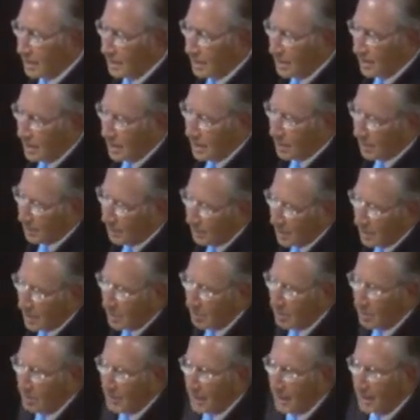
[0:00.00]
Think of the
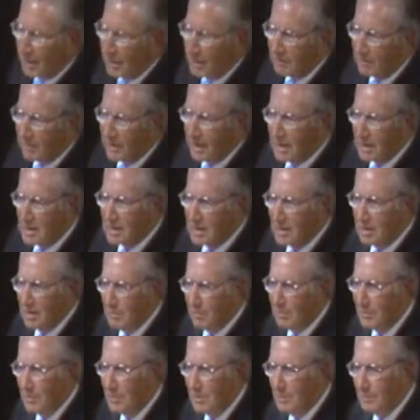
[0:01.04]
impact of that
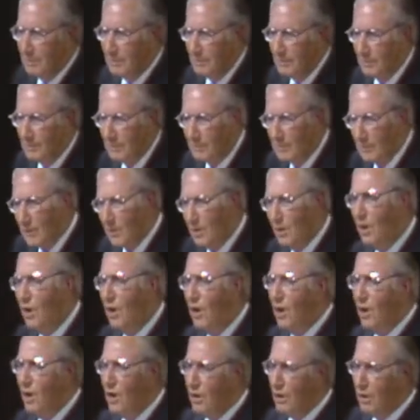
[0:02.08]
statement.
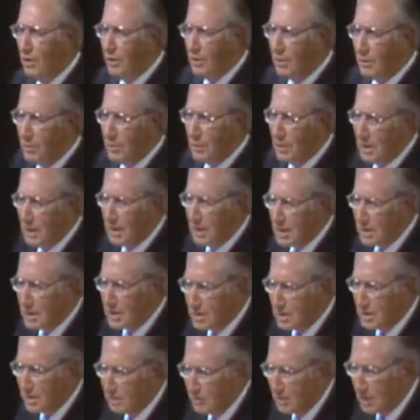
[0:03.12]
All the
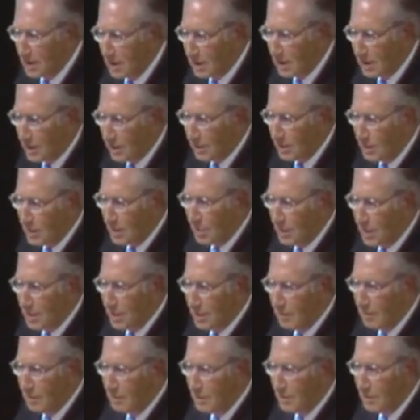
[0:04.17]
creations of God were
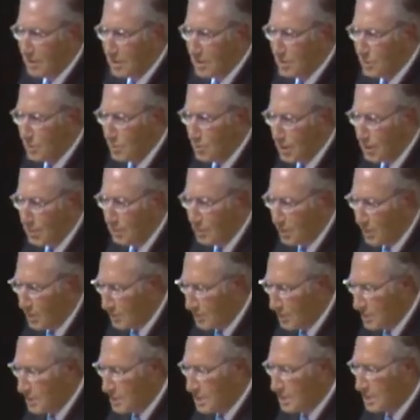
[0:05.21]
made for this one
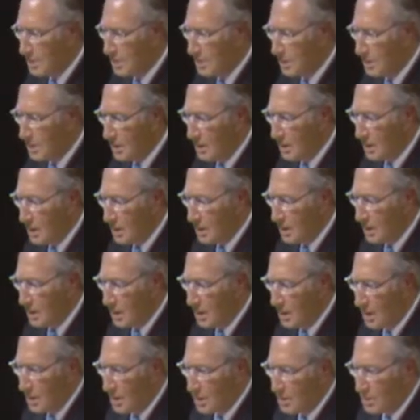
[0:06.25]
purpose,
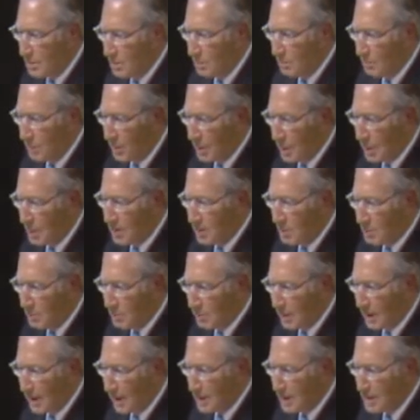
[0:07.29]
to bring to
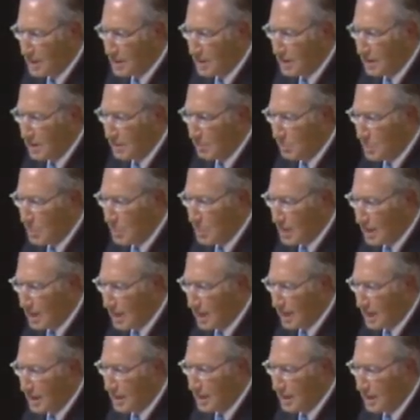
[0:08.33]
pass the
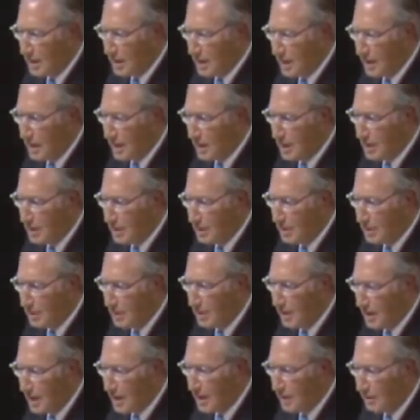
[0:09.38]
immortality and
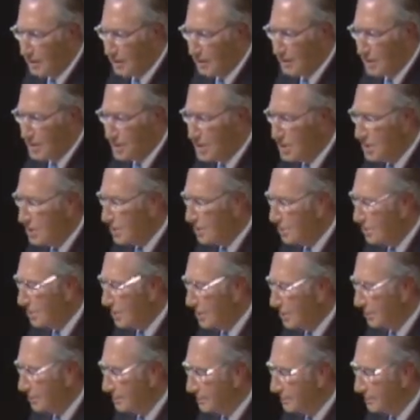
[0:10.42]
eternal life of his children.